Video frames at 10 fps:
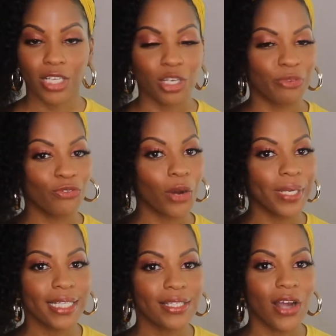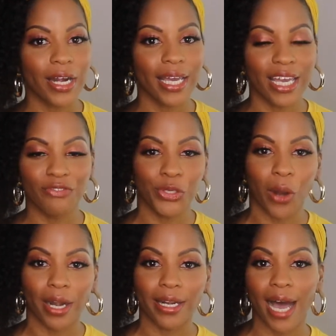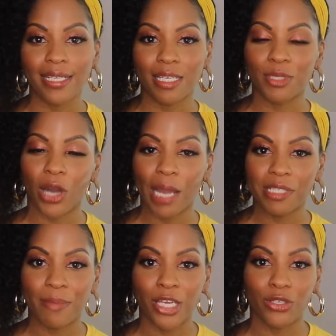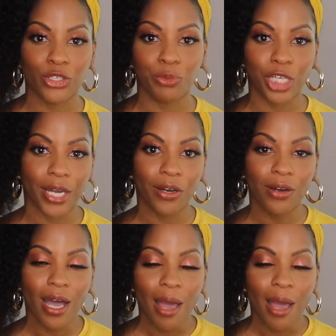So before we get started, if you are not subscribed to my YouTube channel,